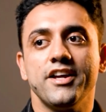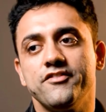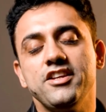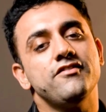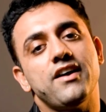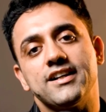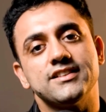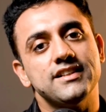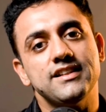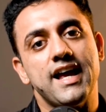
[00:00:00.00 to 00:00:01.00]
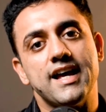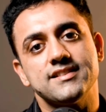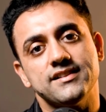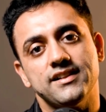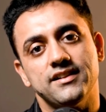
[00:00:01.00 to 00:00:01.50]
every vaccine has
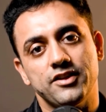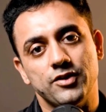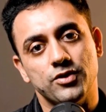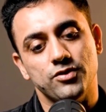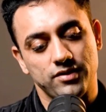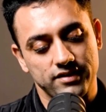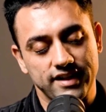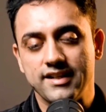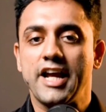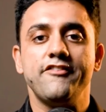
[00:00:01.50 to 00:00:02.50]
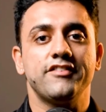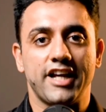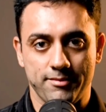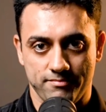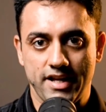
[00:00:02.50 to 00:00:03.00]
a, you know, the
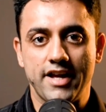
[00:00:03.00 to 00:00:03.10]
lifetime.